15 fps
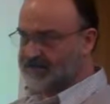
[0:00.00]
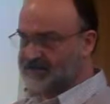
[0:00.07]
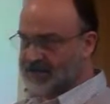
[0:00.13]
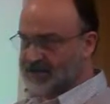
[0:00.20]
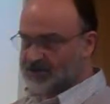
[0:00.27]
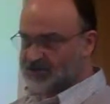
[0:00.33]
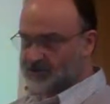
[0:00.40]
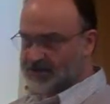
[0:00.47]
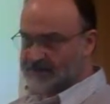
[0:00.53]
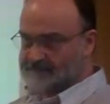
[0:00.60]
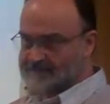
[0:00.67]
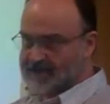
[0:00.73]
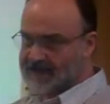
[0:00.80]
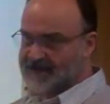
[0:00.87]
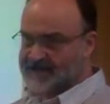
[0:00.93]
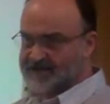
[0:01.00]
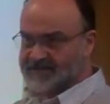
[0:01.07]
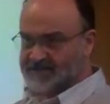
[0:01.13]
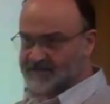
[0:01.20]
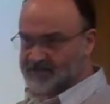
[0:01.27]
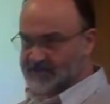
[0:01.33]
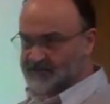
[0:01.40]
of electronic
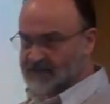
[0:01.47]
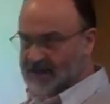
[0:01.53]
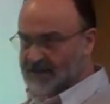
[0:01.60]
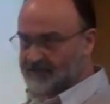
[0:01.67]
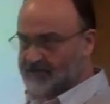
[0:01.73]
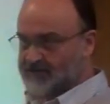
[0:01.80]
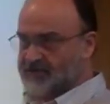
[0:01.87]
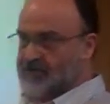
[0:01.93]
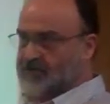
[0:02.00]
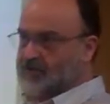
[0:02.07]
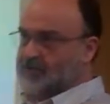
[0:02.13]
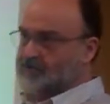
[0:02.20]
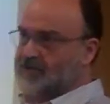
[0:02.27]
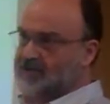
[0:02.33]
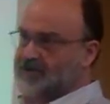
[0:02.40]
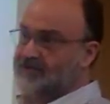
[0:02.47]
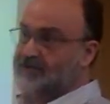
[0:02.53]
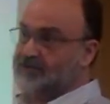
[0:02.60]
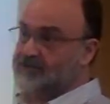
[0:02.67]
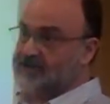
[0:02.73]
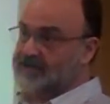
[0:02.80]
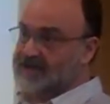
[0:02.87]
mechanisms around which, if
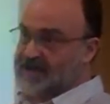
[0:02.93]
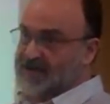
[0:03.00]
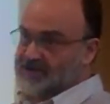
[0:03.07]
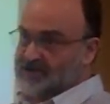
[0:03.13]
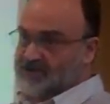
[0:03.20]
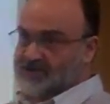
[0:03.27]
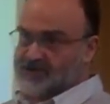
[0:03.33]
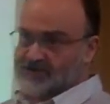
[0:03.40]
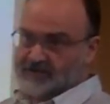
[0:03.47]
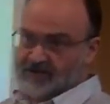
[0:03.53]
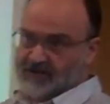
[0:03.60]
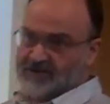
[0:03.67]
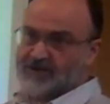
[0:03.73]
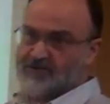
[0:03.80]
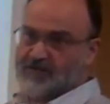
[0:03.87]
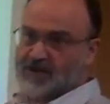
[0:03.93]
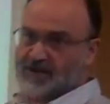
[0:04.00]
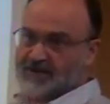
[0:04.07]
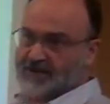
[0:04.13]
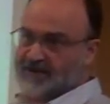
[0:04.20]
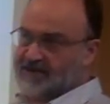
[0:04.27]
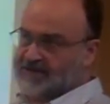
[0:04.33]
you can get onto a nice
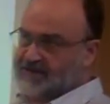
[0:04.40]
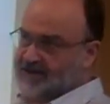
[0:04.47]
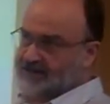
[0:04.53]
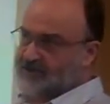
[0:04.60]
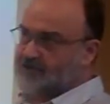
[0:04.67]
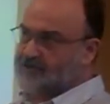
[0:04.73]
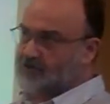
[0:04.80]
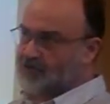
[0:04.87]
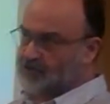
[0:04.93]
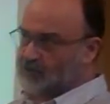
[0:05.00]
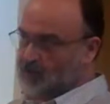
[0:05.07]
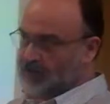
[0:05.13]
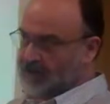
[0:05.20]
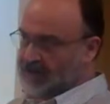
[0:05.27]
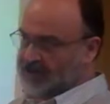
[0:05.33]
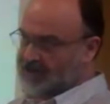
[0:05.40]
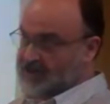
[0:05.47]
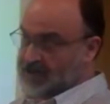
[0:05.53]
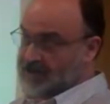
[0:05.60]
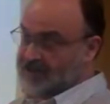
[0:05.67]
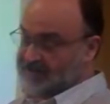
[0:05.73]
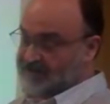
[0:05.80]
regular 0.1 inch,
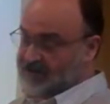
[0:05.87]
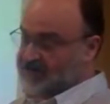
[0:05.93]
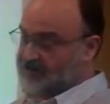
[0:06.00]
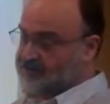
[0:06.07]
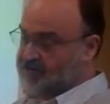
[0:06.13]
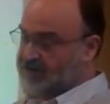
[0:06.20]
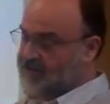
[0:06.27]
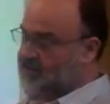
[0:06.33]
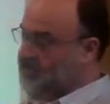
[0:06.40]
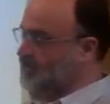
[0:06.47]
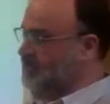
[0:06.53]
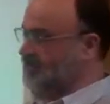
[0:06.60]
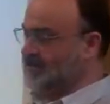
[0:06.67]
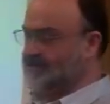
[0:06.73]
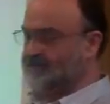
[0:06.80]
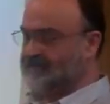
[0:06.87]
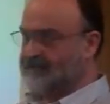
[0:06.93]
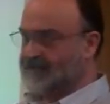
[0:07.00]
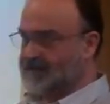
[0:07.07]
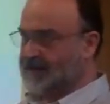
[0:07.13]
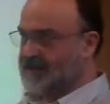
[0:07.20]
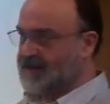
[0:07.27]
tenth of an inch pitch,
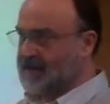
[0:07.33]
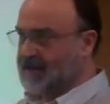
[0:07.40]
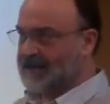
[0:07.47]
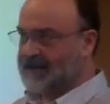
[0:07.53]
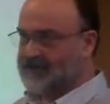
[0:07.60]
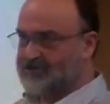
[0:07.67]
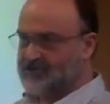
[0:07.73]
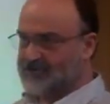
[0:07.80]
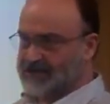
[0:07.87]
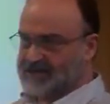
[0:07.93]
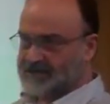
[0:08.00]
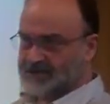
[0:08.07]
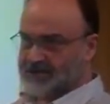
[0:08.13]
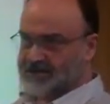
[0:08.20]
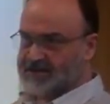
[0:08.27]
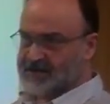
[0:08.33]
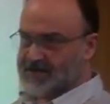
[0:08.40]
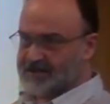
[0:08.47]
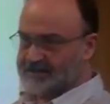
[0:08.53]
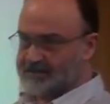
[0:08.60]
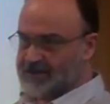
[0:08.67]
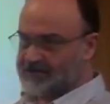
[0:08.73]
electronics plugs
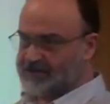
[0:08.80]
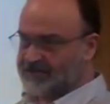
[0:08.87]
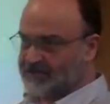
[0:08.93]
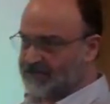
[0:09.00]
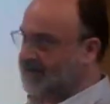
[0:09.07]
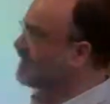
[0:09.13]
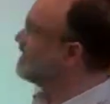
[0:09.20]
together beautifully.